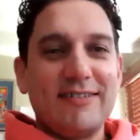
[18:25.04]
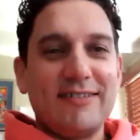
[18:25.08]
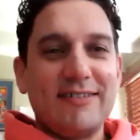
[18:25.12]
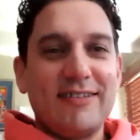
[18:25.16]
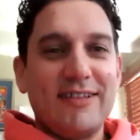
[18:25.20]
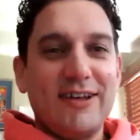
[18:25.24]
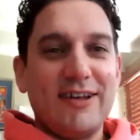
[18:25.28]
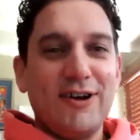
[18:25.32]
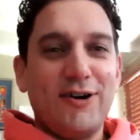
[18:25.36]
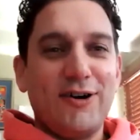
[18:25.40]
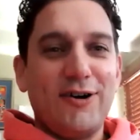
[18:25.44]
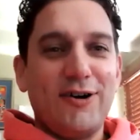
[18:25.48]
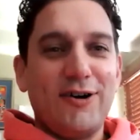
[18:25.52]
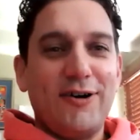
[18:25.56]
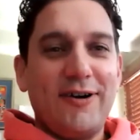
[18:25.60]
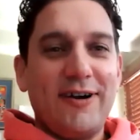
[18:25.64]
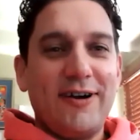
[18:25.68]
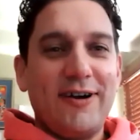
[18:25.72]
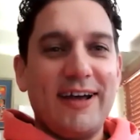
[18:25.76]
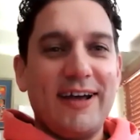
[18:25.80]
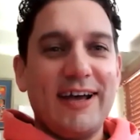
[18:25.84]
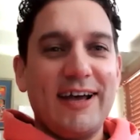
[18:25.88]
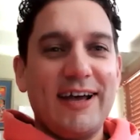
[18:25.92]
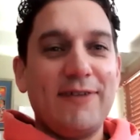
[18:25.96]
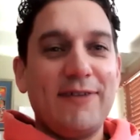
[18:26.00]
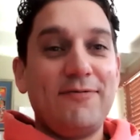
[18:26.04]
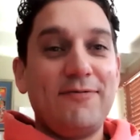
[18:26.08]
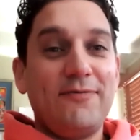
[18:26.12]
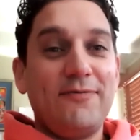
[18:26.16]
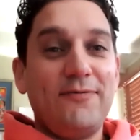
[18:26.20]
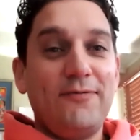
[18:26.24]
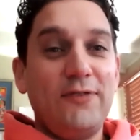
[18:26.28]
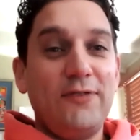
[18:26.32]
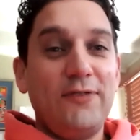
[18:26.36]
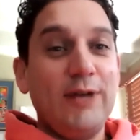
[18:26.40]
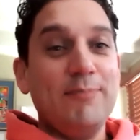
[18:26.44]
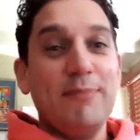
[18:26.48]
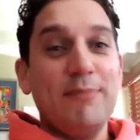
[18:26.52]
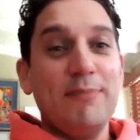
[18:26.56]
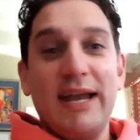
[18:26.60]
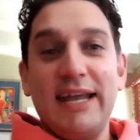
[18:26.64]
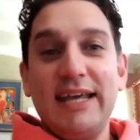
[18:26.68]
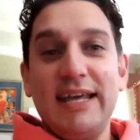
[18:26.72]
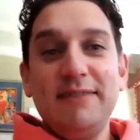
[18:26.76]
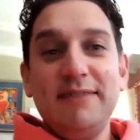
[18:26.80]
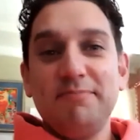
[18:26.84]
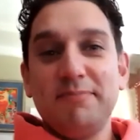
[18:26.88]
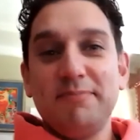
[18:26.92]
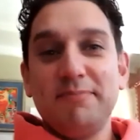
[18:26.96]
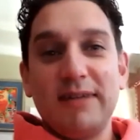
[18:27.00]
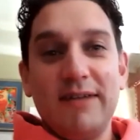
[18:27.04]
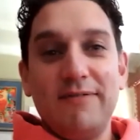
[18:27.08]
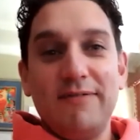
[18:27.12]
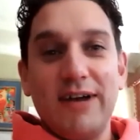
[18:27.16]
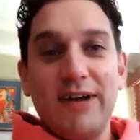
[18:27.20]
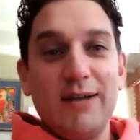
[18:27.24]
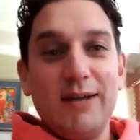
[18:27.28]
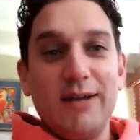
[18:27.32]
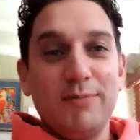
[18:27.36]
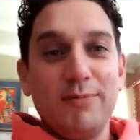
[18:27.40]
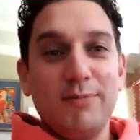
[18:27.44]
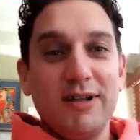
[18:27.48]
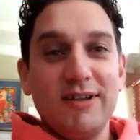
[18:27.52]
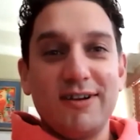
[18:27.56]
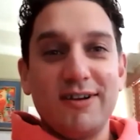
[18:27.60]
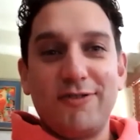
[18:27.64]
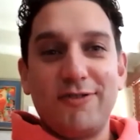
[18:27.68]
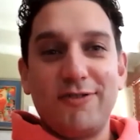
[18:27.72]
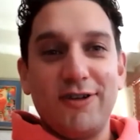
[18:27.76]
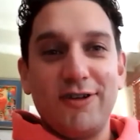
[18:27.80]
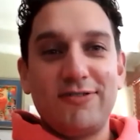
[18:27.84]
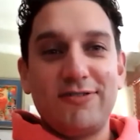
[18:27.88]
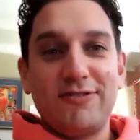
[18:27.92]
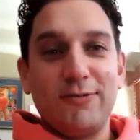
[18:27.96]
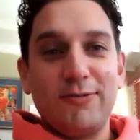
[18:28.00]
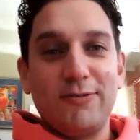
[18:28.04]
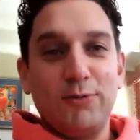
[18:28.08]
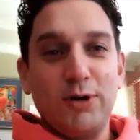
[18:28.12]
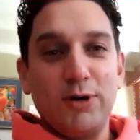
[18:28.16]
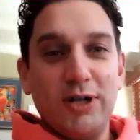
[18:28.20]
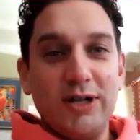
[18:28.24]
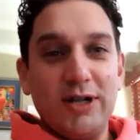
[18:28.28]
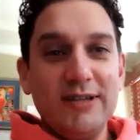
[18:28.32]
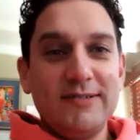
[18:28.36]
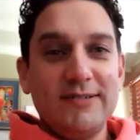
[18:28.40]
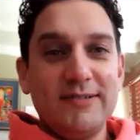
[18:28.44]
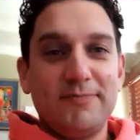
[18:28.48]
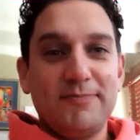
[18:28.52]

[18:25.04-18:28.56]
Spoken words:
there are free money available across the world.